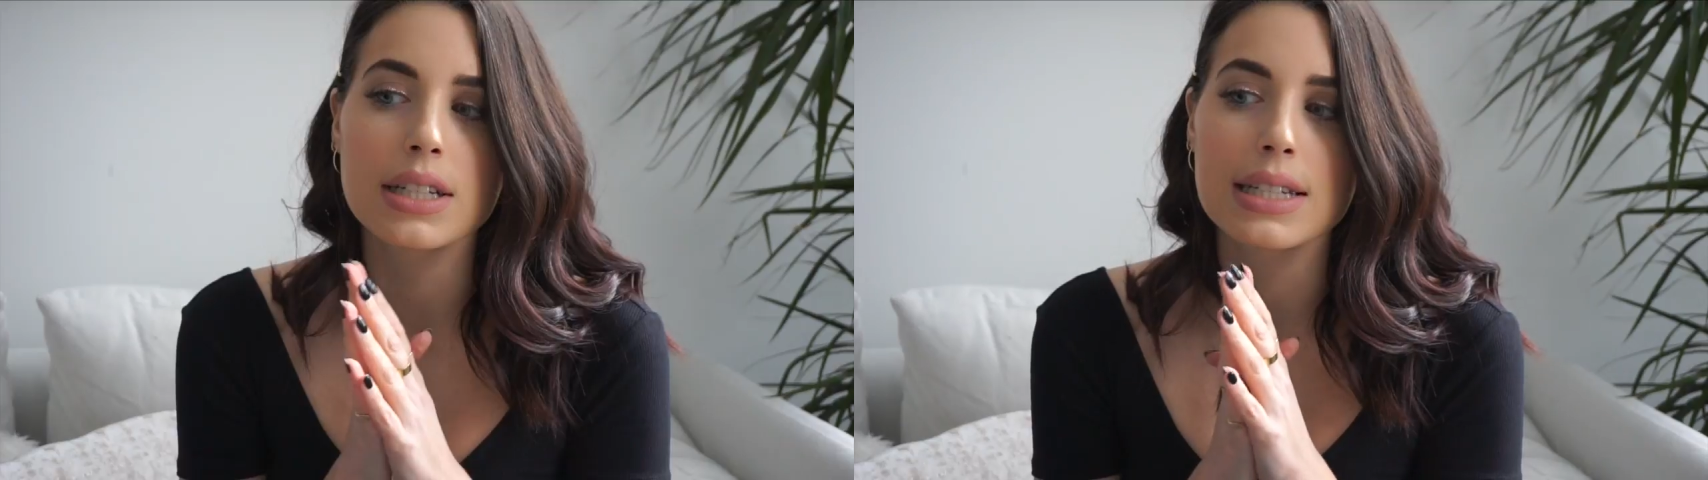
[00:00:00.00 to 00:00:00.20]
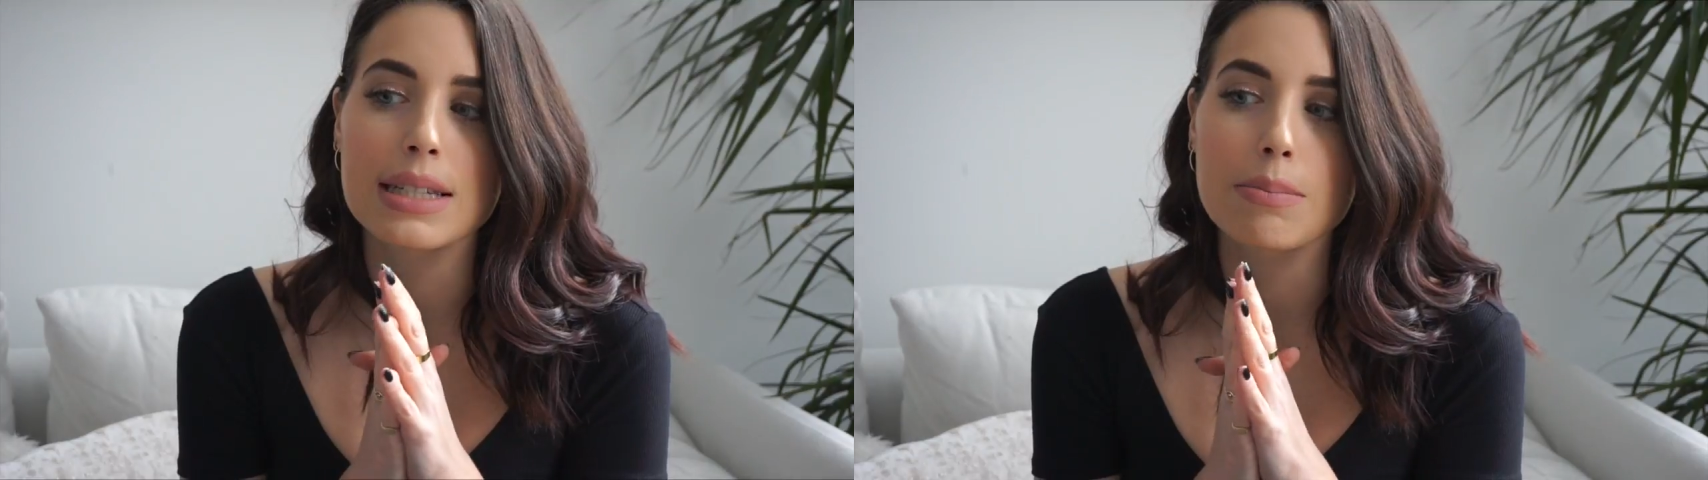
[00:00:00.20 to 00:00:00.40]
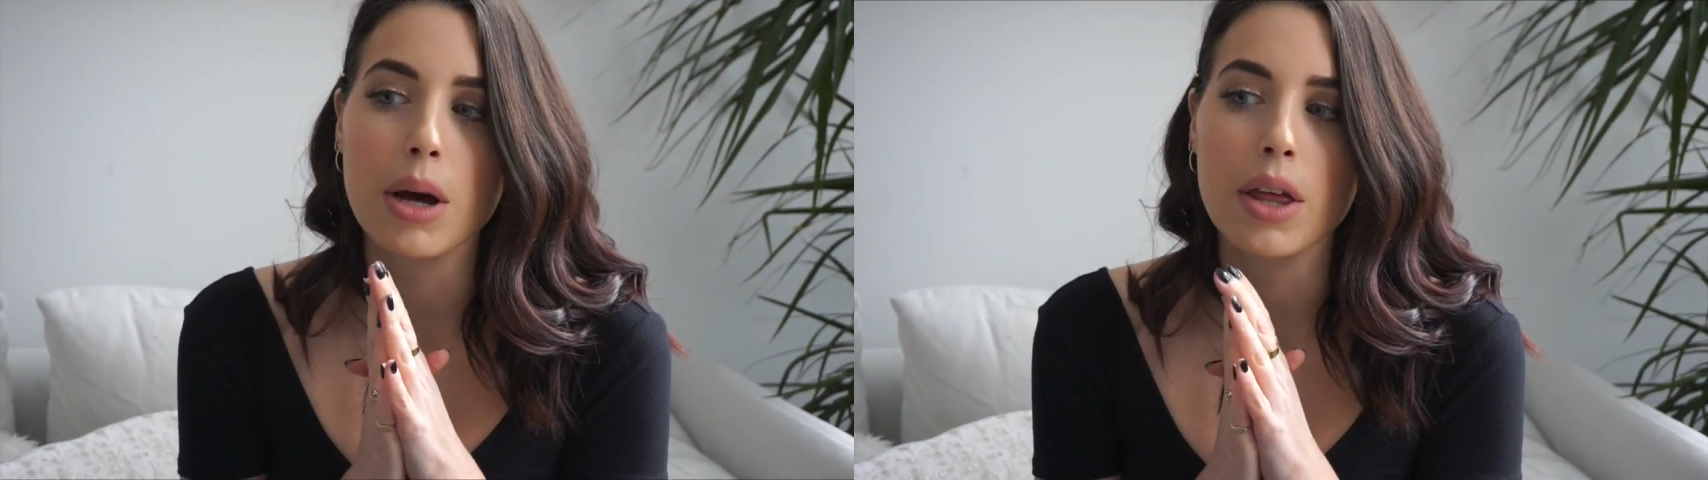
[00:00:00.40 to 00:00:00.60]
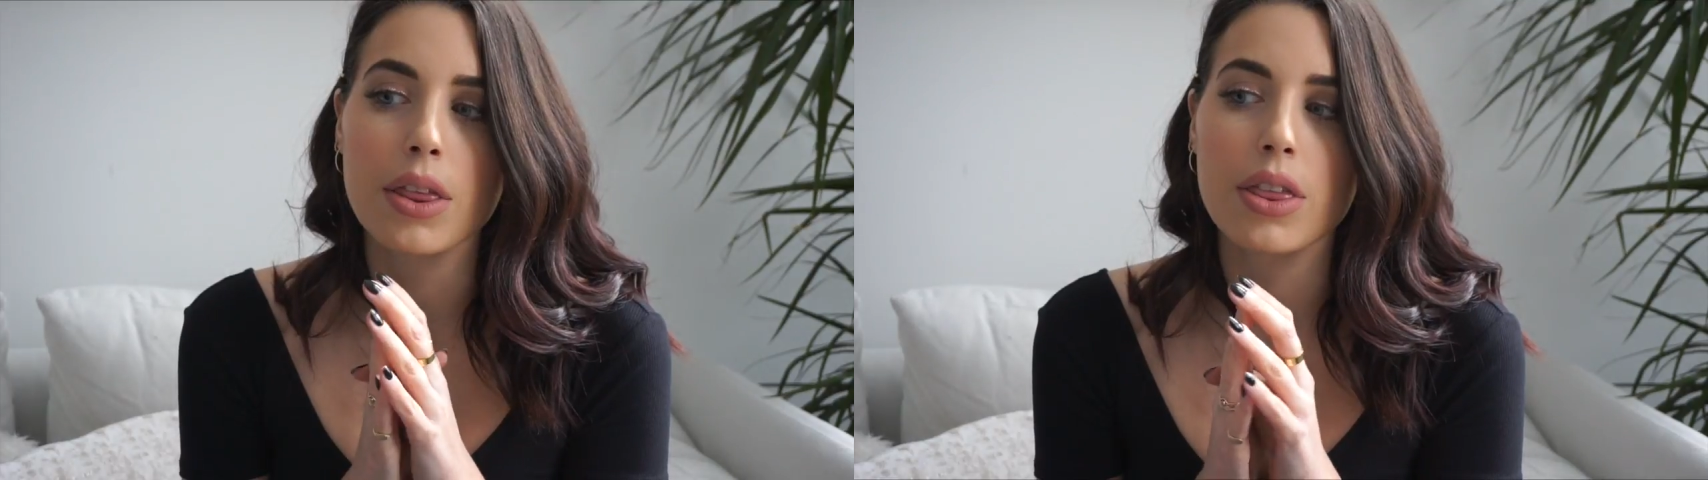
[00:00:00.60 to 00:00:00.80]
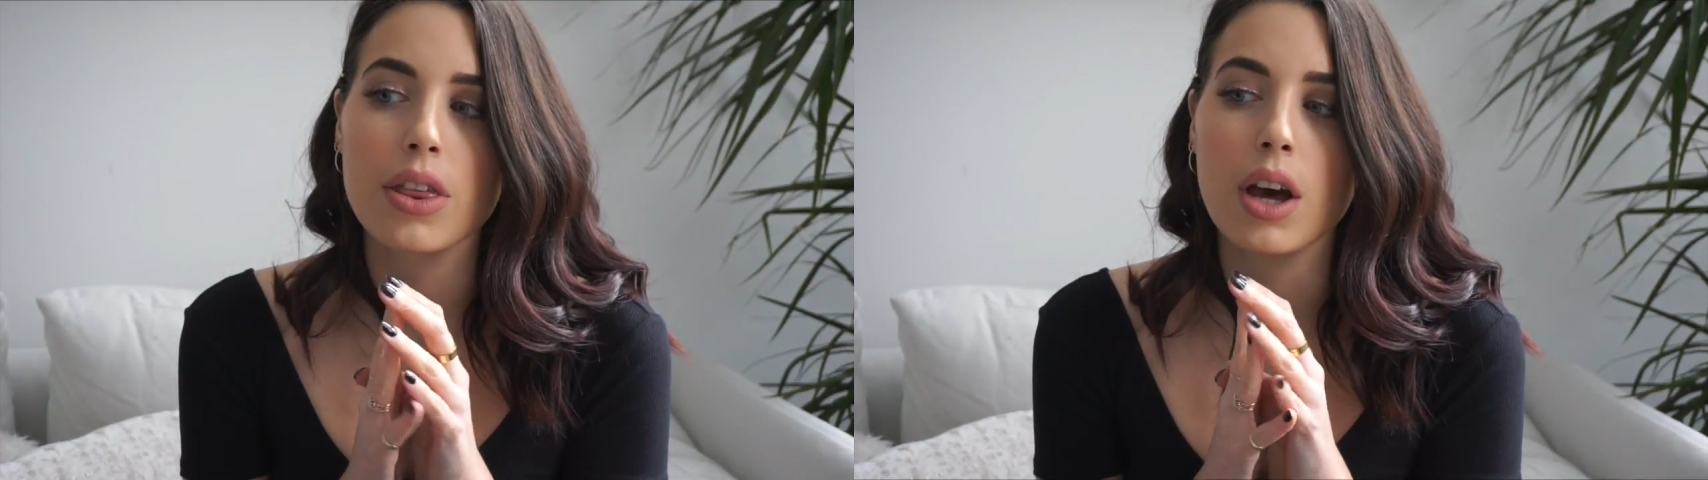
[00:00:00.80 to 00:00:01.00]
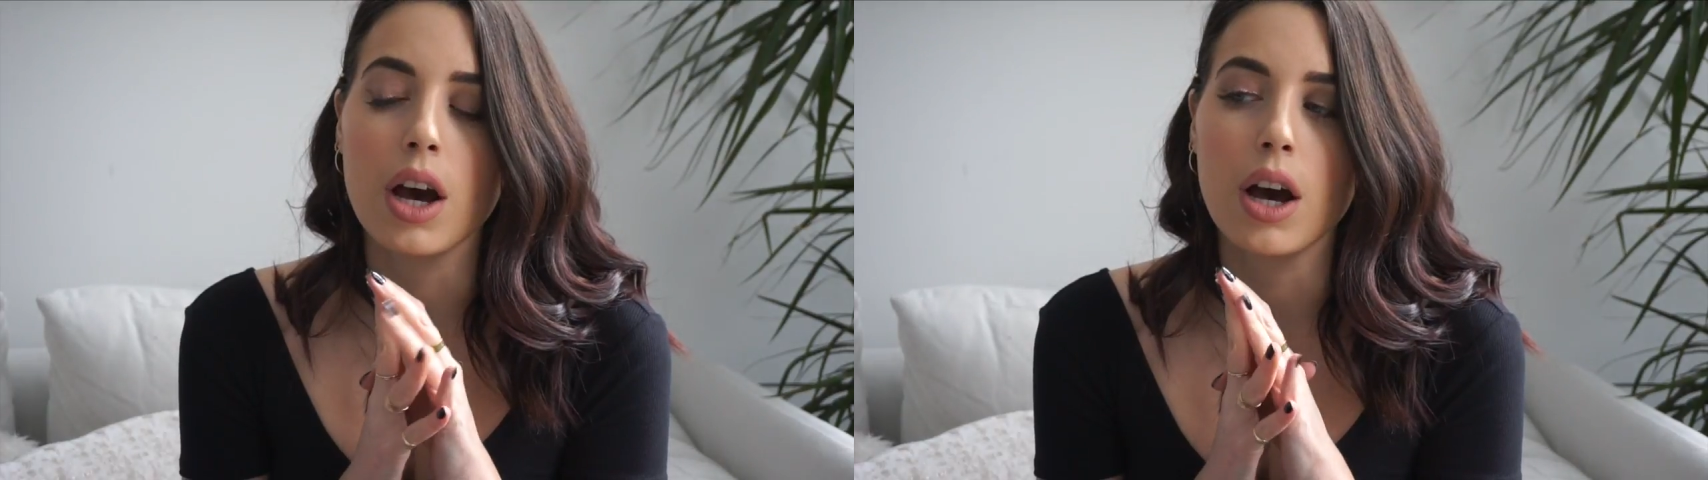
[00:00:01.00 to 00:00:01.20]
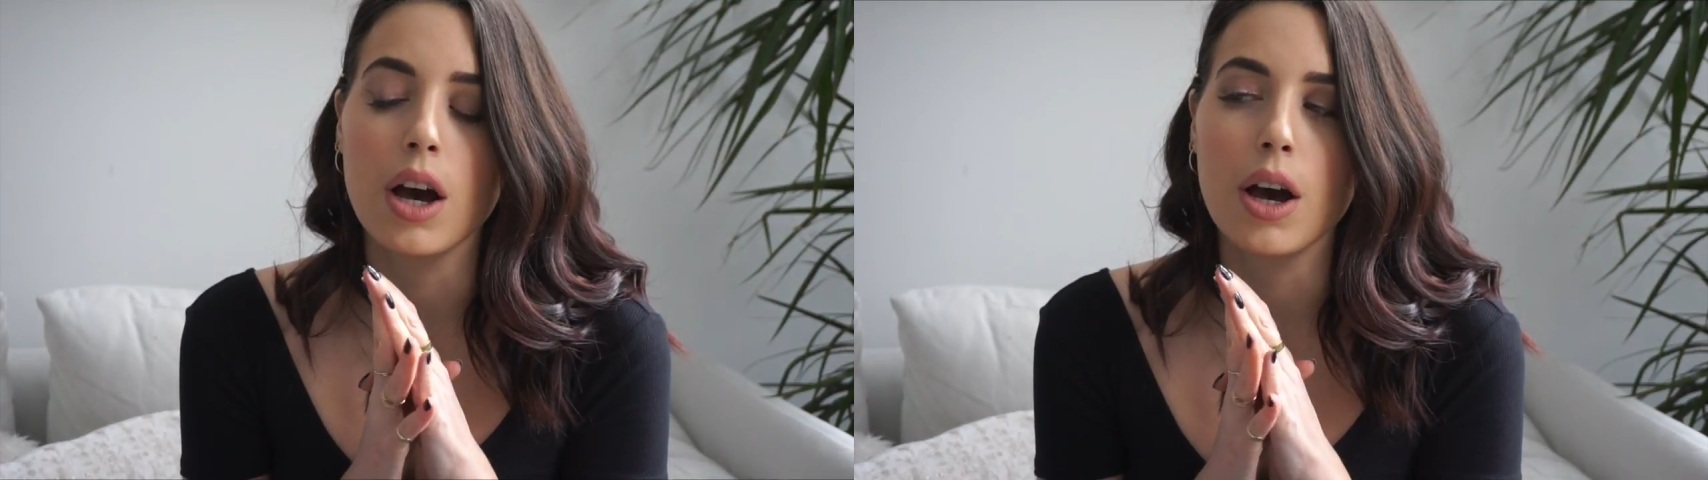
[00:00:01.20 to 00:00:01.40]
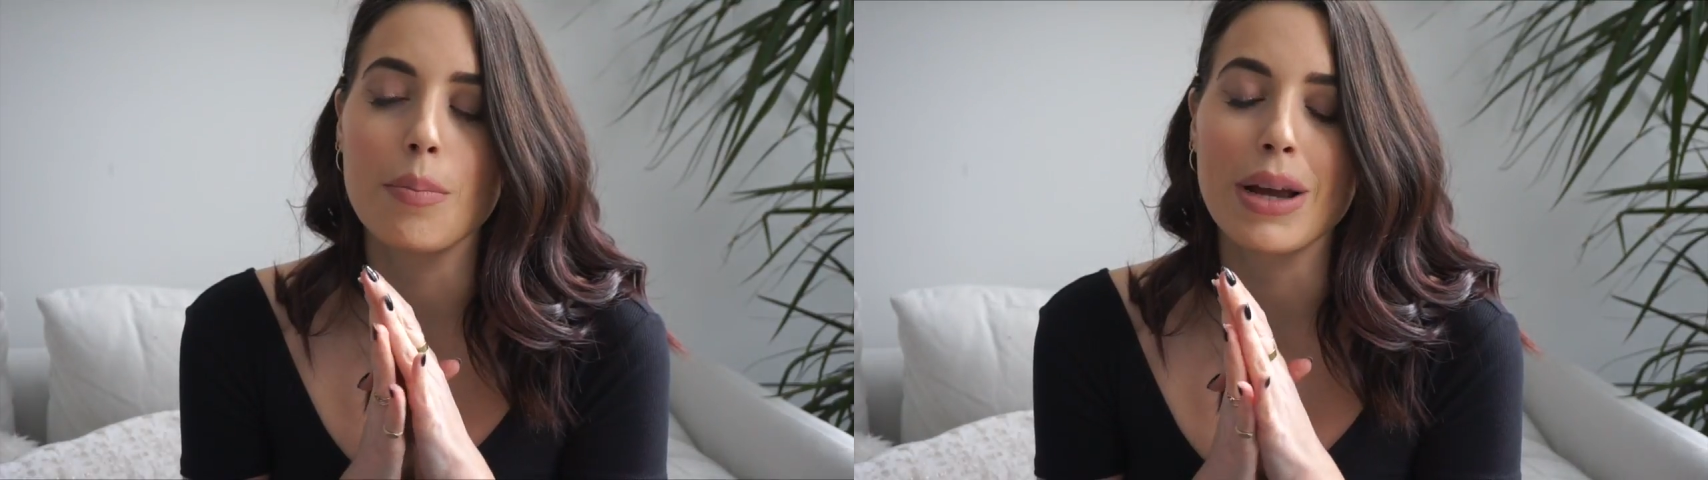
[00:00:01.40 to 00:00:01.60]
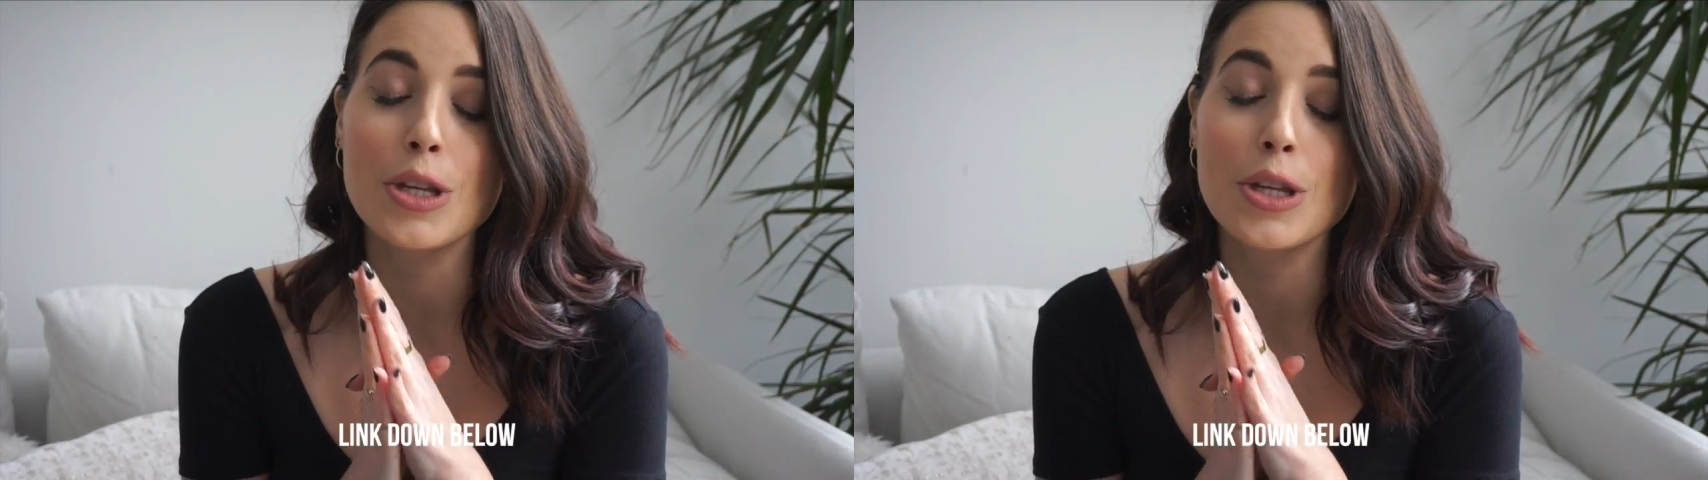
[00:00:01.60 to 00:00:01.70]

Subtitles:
this month my